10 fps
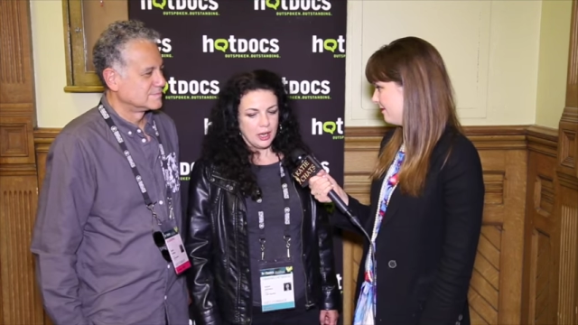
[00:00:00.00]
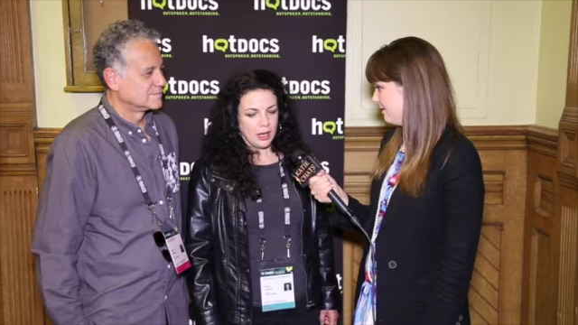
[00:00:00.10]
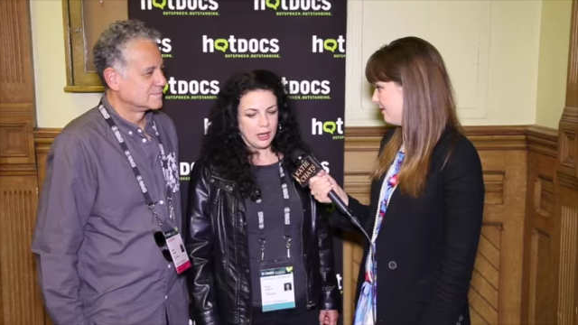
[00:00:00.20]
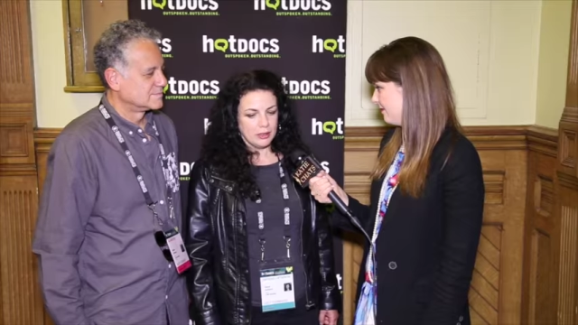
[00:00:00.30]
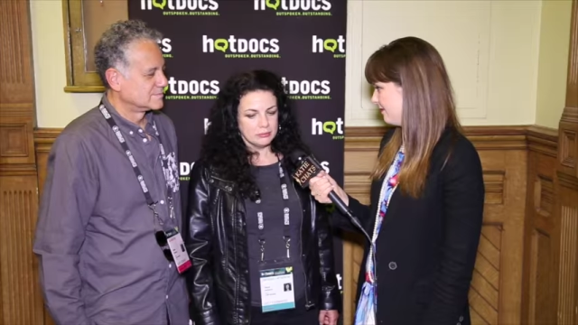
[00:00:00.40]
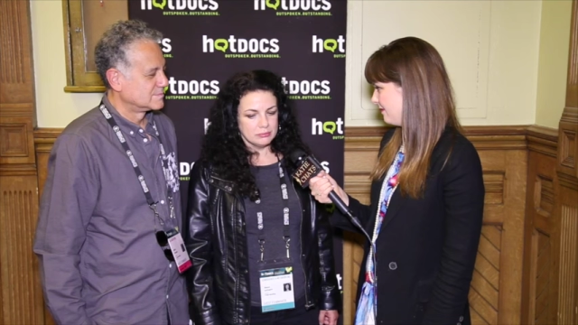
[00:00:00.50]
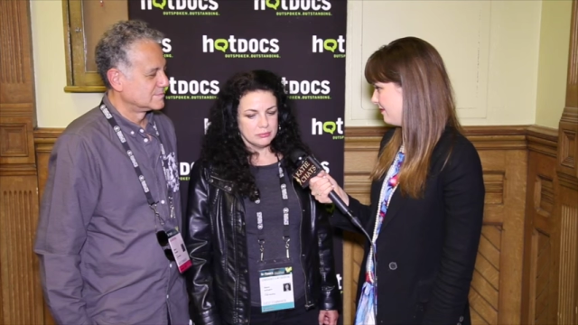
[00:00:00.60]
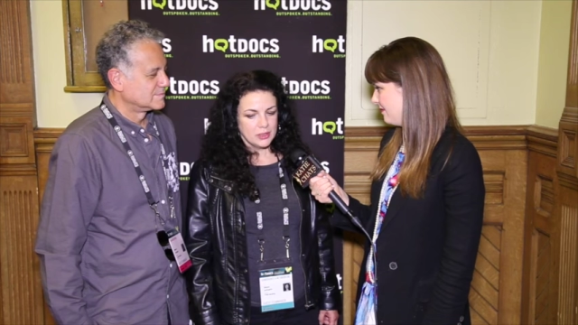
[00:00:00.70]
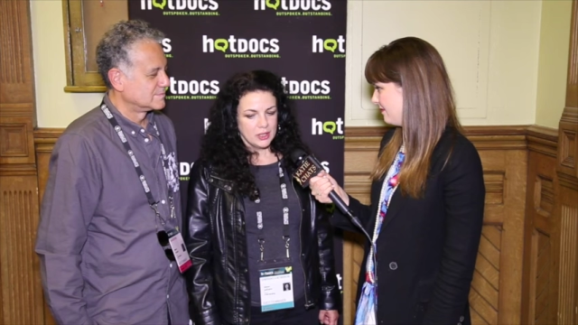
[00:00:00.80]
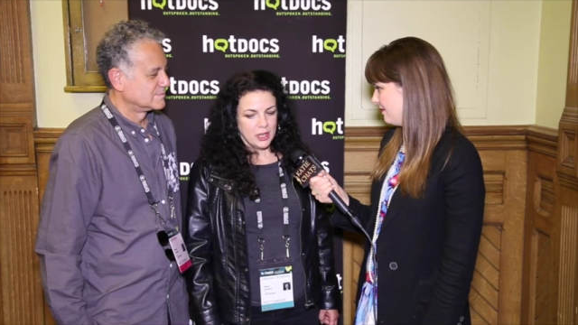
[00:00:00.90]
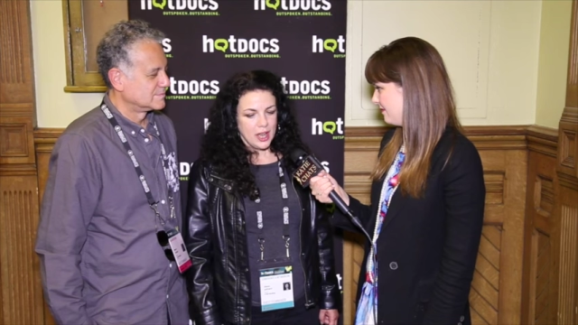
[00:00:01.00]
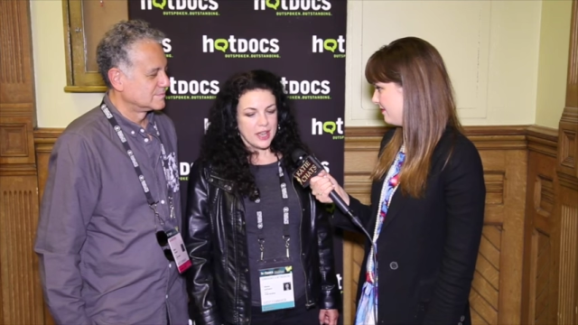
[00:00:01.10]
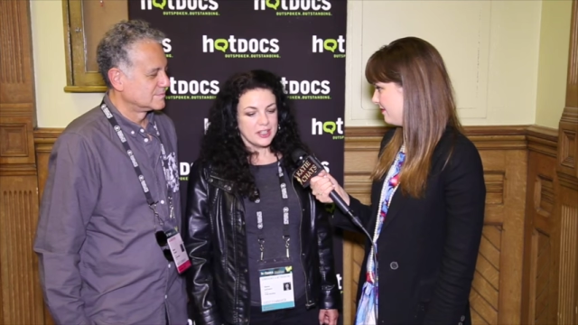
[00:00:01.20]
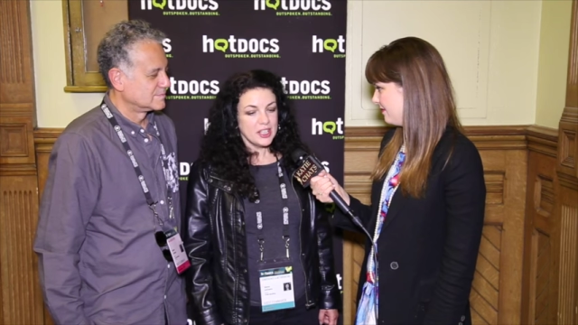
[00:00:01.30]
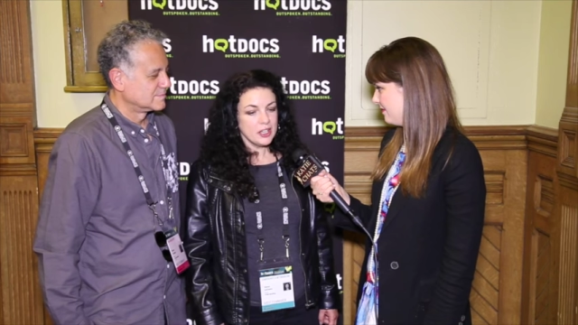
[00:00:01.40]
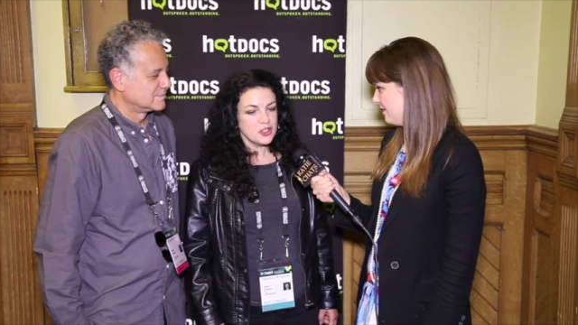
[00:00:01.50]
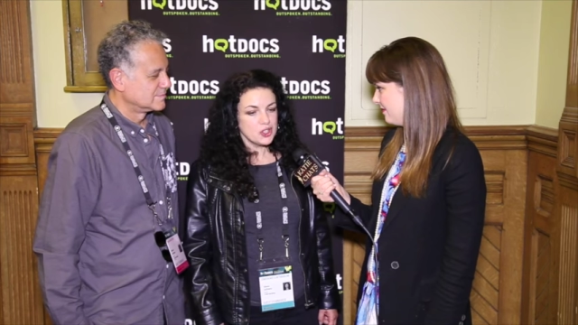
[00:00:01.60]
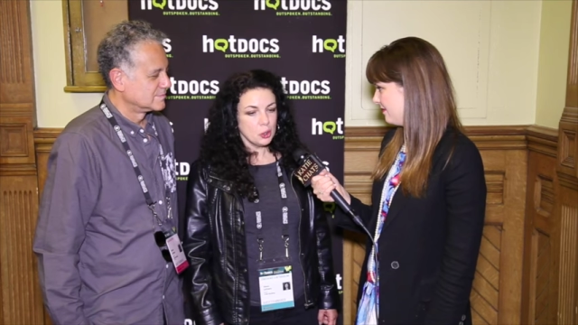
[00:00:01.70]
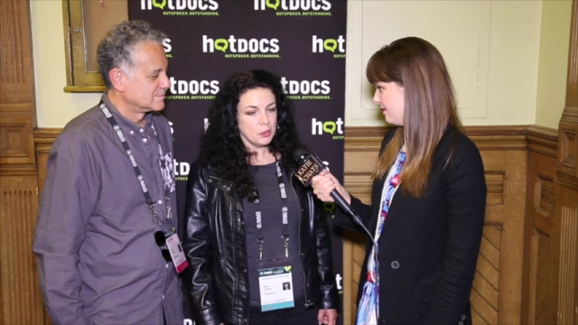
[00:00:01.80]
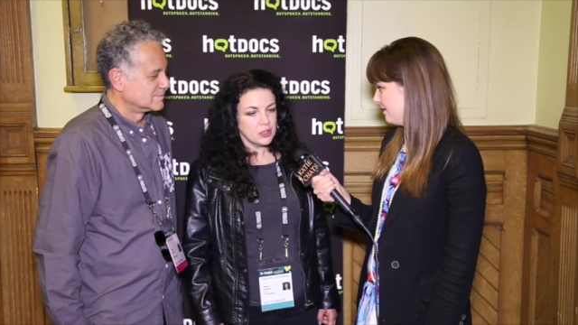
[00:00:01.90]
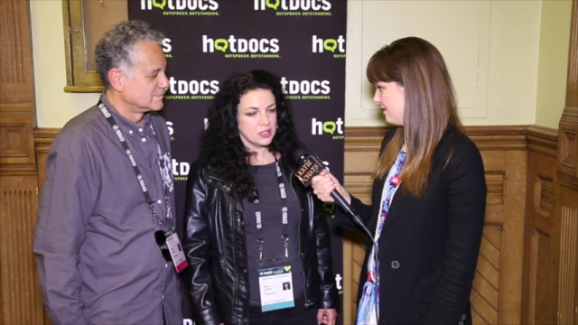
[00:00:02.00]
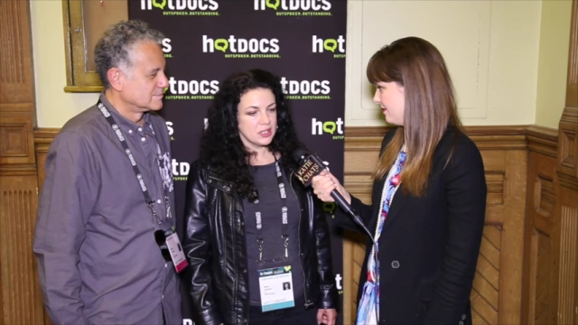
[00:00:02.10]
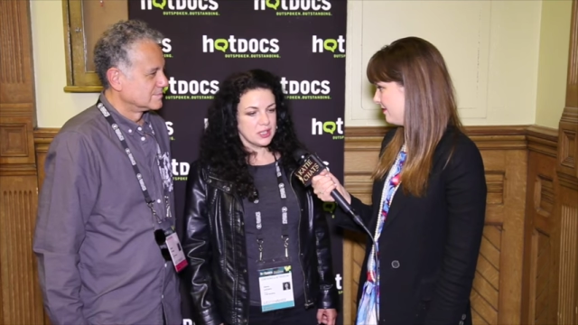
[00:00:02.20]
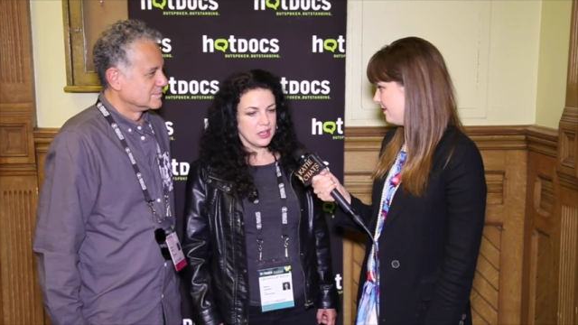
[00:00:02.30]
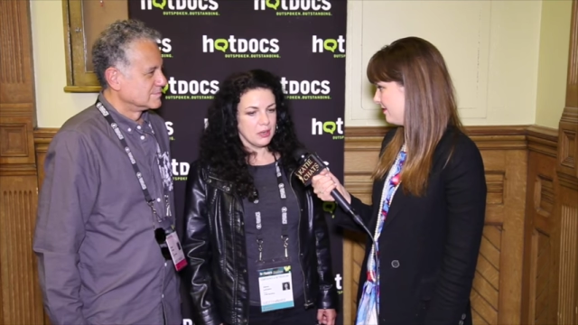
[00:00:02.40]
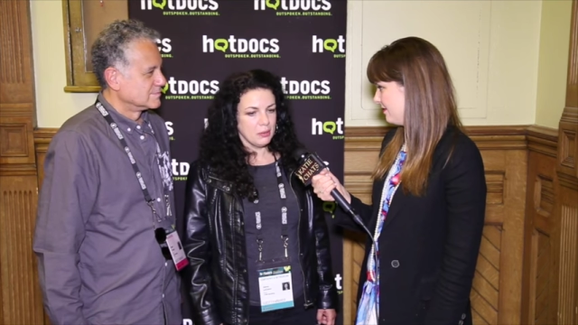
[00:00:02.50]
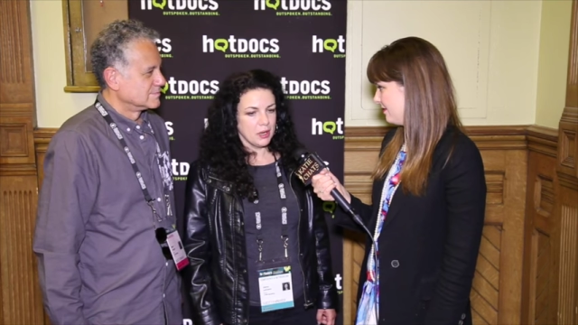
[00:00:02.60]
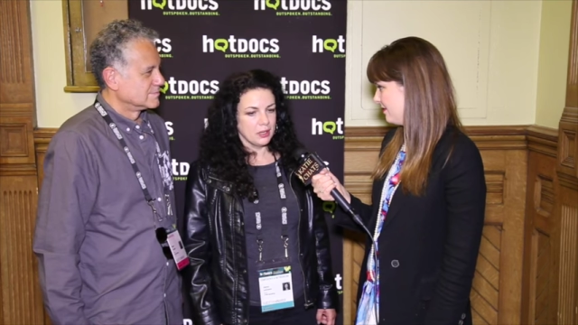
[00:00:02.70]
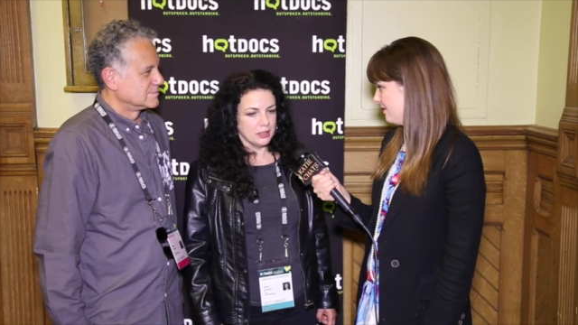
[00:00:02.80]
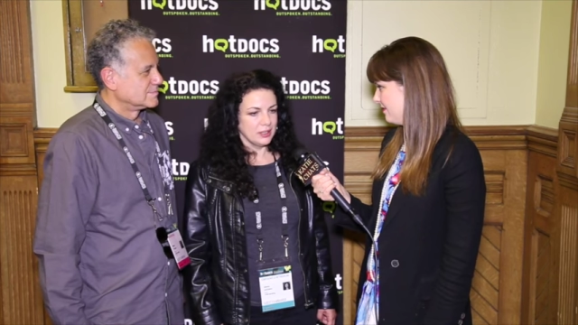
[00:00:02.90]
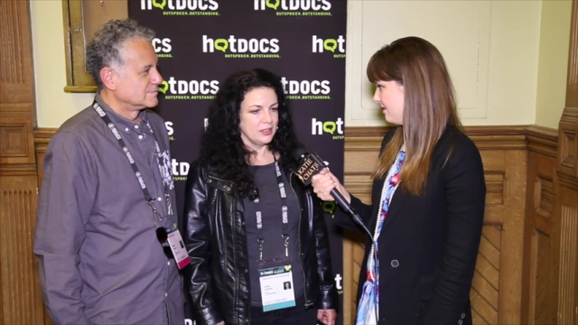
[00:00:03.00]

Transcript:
Speaker 1: Um, and he had so much to say about it.